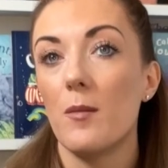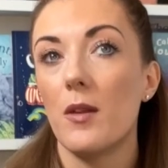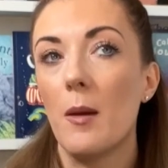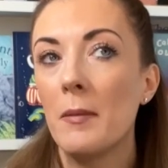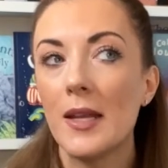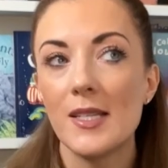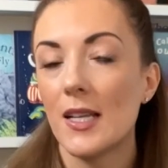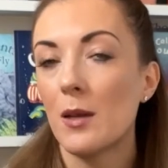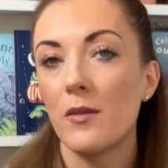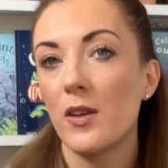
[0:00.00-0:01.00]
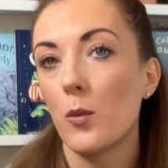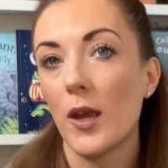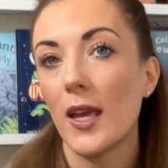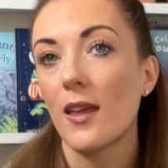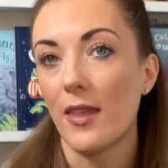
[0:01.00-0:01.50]
immediately within a
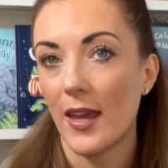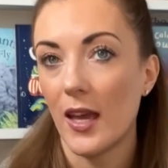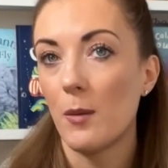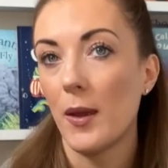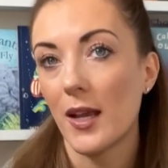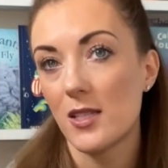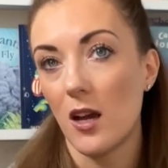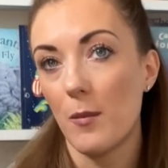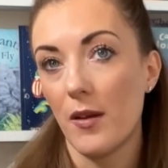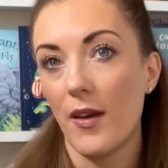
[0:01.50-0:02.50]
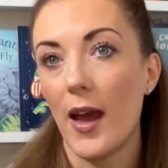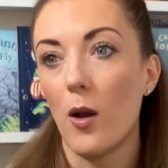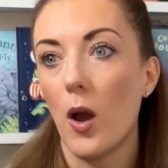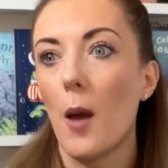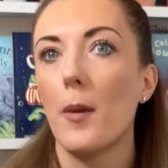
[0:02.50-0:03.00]
week they had picked up of
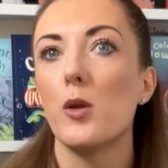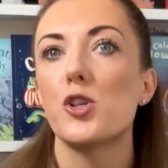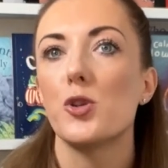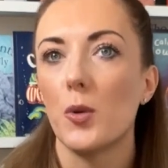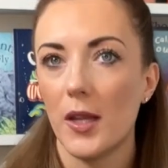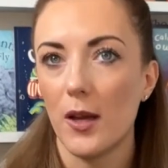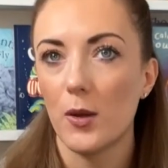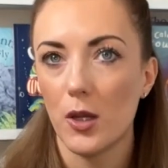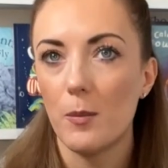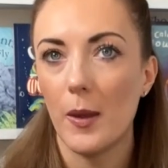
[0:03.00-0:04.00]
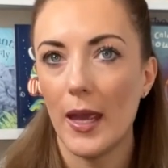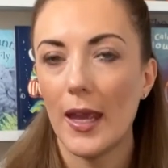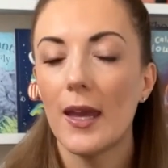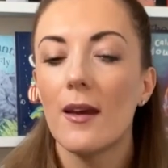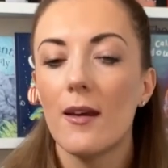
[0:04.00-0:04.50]
how emotional Leo could
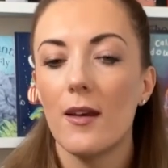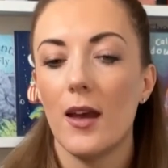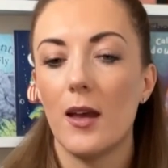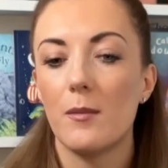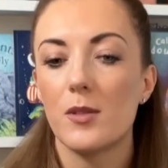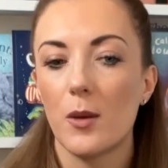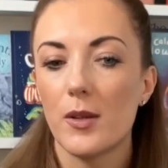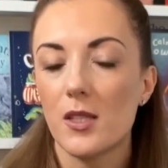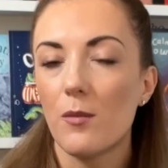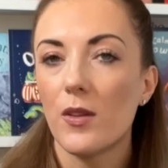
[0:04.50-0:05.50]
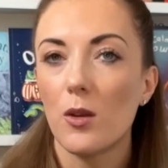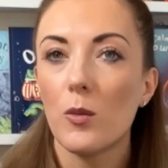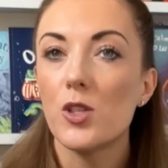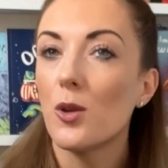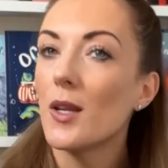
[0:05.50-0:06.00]
be. So it's something that
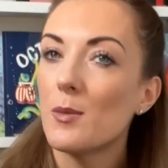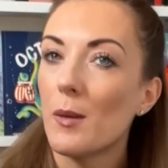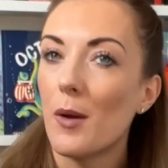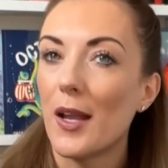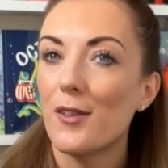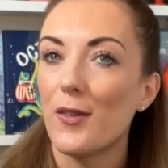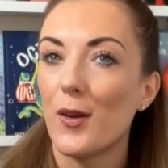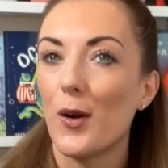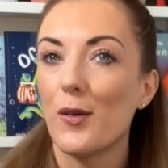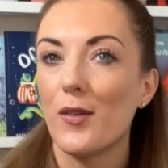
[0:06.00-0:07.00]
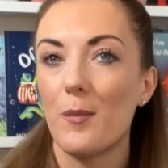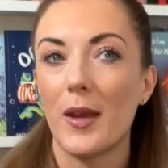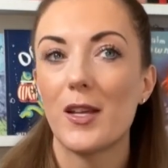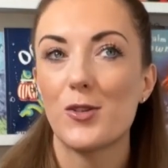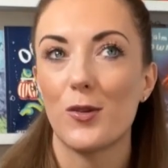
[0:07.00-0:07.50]
we do need to be mindful of and
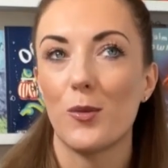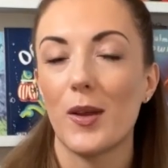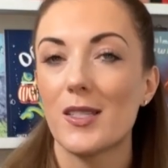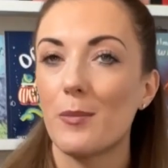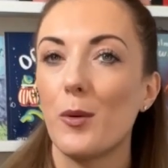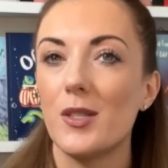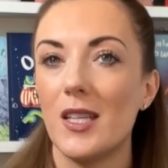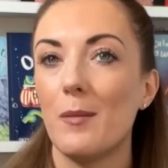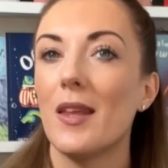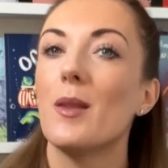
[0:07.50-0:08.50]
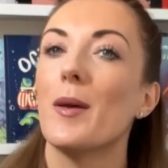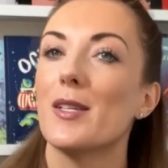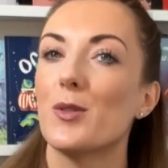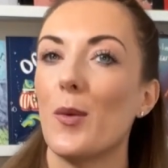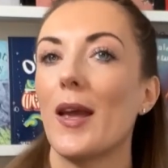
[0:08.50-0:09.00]
make sure that we're supporting him in the
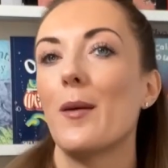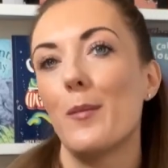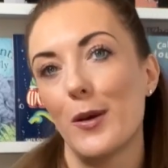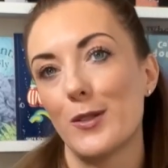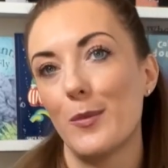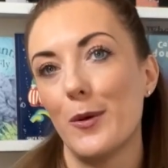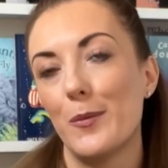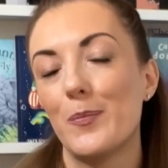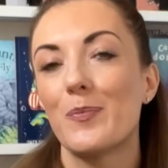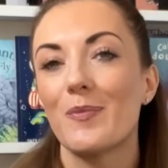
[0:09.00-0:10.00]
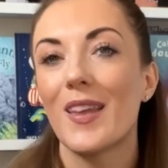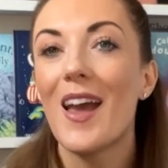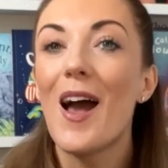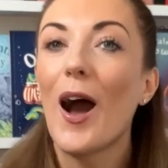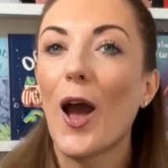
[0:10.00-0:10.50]
best way possible.
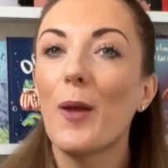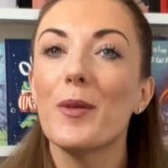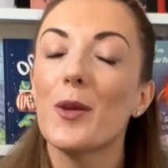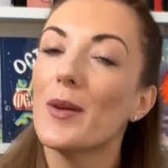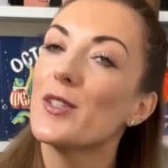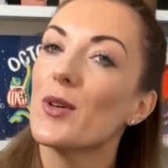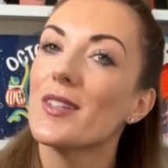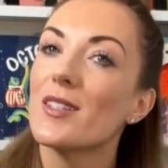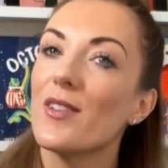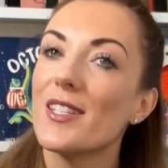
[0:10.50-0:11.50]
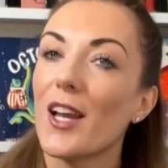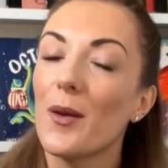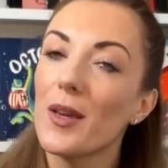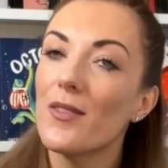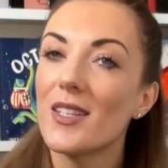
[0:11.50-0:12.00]
I hope that you enjoyed this video.
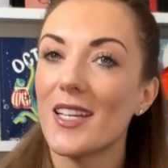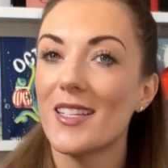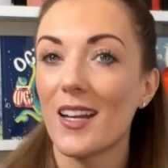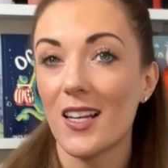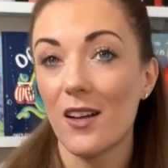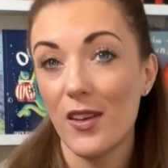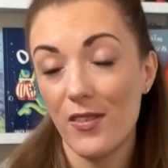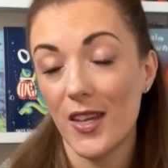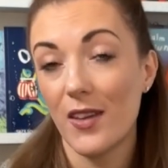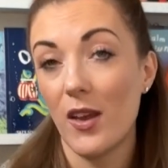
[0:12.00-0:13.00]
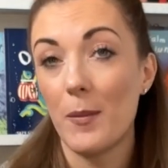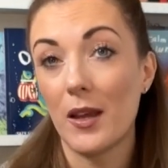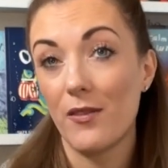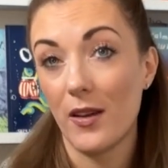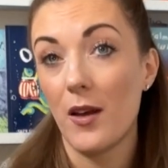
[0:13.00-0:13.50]
If you did, I'd love it if you give it
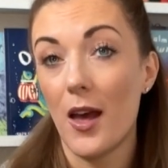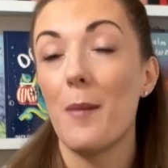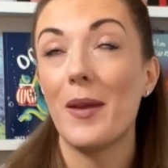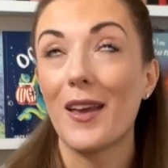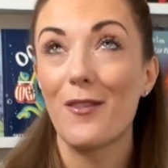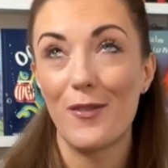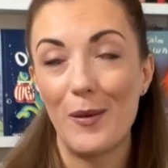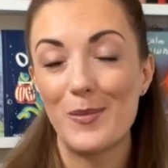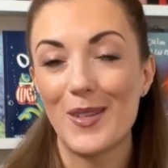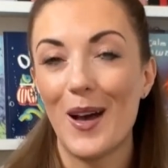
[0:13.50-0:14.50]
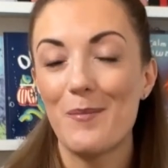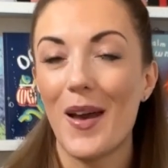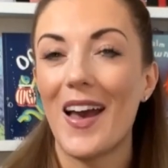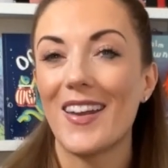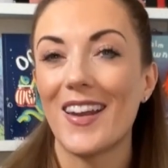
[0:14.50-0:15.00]
a big thumbs up,
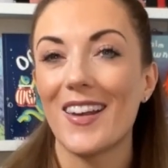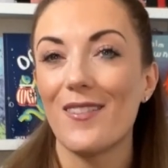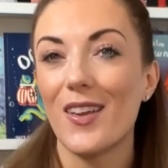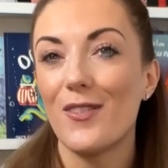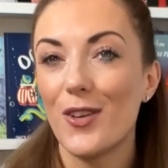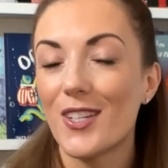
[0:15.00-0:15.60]
and I'd love it if you'd